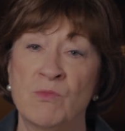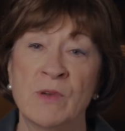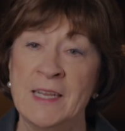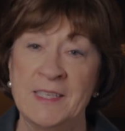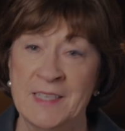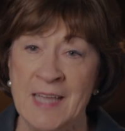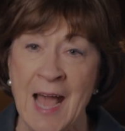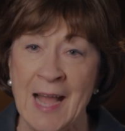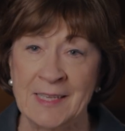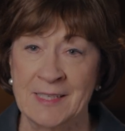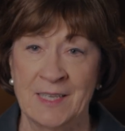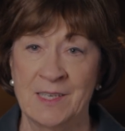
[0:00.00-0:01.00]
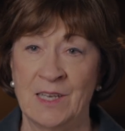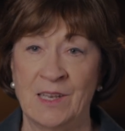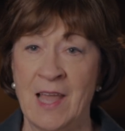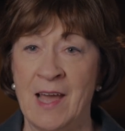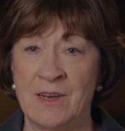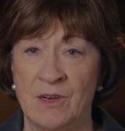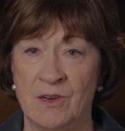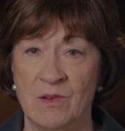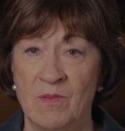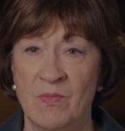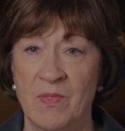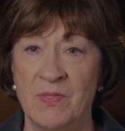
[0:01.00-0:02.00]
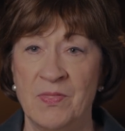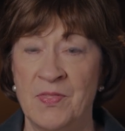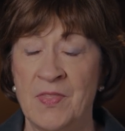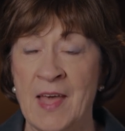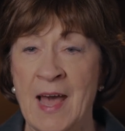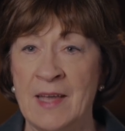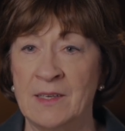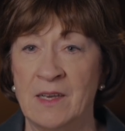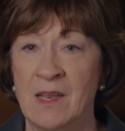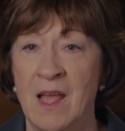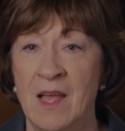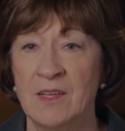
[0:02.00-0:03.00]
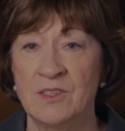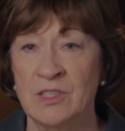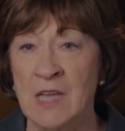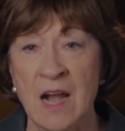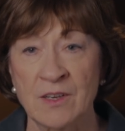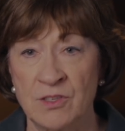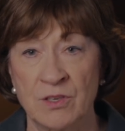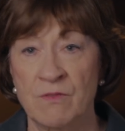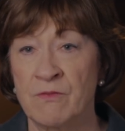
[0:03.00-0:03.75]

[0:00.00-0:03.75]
redacted letter that Dr.